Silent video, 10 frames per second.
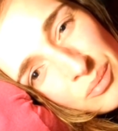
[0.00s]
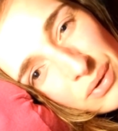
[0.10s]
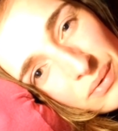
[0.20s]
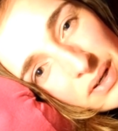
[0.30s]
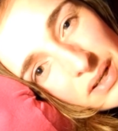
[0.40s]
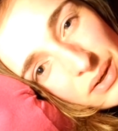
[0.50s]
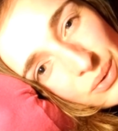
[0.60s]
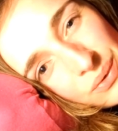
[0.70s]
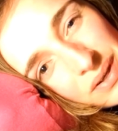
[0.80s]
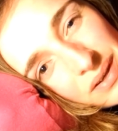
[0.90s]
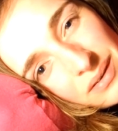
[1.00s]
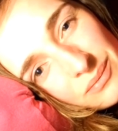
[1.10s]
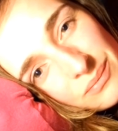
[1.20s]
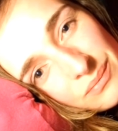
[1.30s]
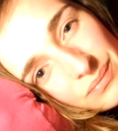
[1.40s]
can be really annoying.
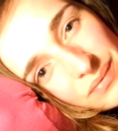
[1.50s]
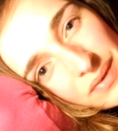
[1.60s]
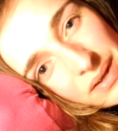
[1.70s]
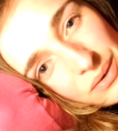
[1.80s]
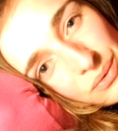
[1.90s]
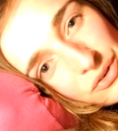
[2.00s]
I know